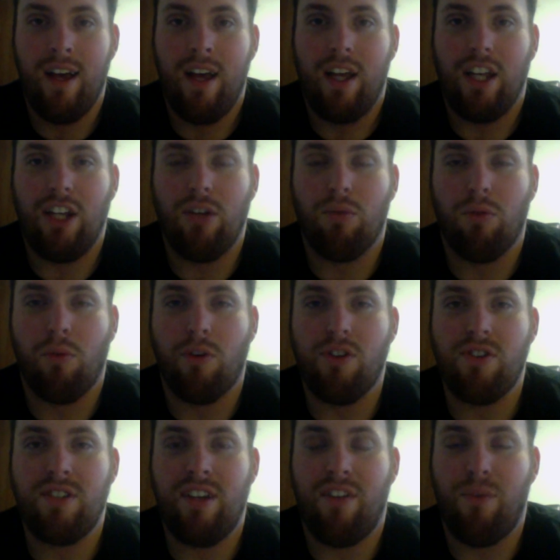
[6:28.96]

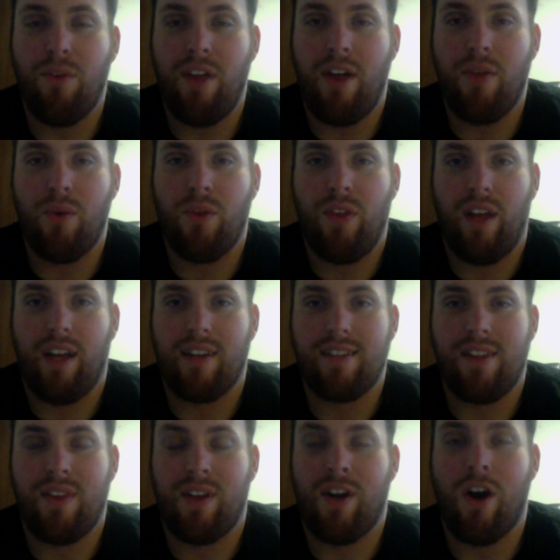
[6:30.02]
Reward yourself with other
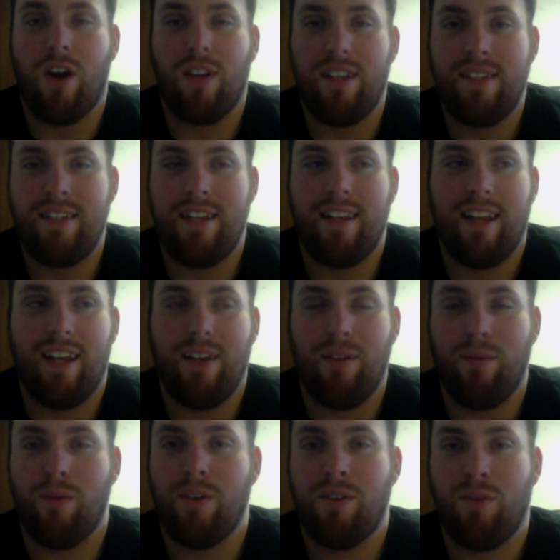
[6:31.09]
things. I think Carla said like
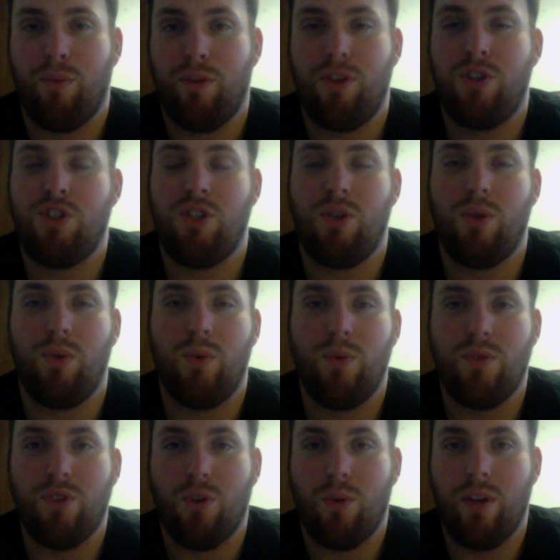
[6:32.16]
with
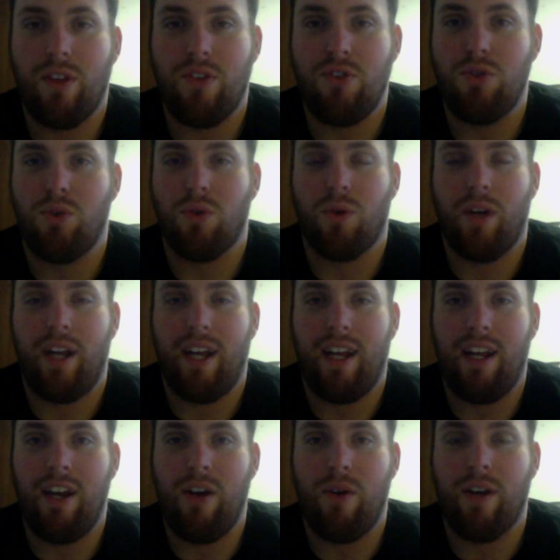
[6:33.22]
shoes or with
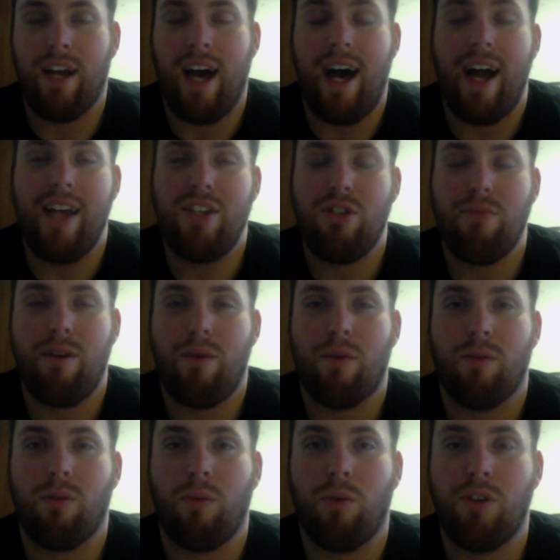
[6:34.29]
jewelry. Guys, you might
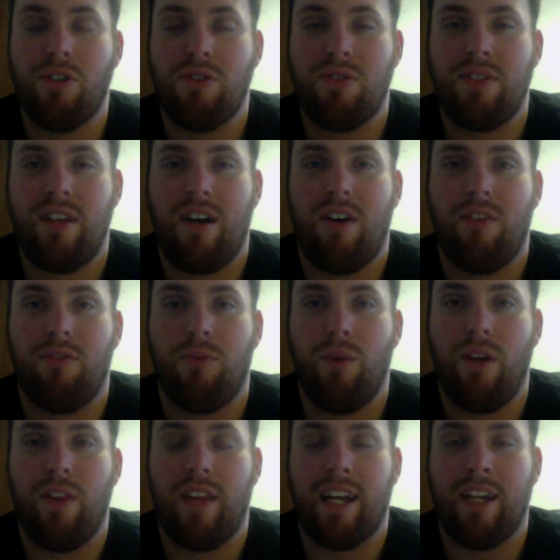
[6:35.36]
want to reward yourself
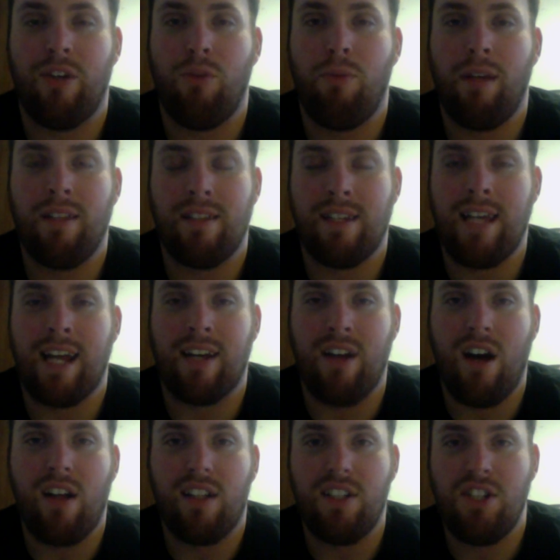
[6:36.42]
with like a new piece of
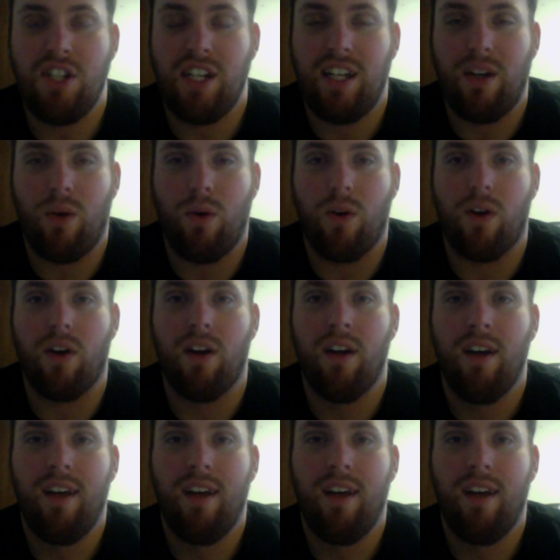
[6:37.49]
technology, or